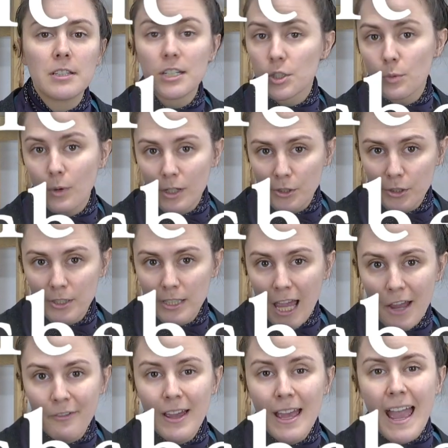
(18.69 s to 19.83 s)
dishwasher
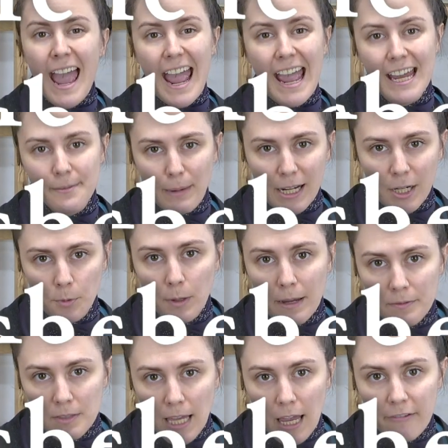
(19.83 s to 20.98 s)
safe, and
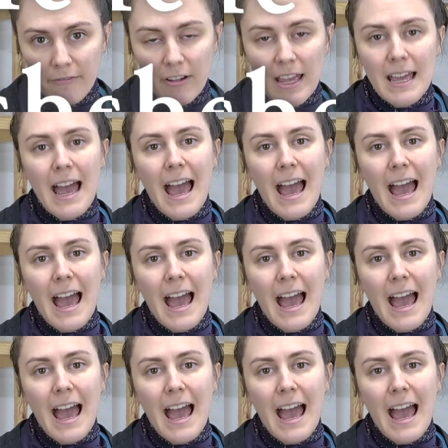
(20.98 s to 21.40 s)
microwave safe.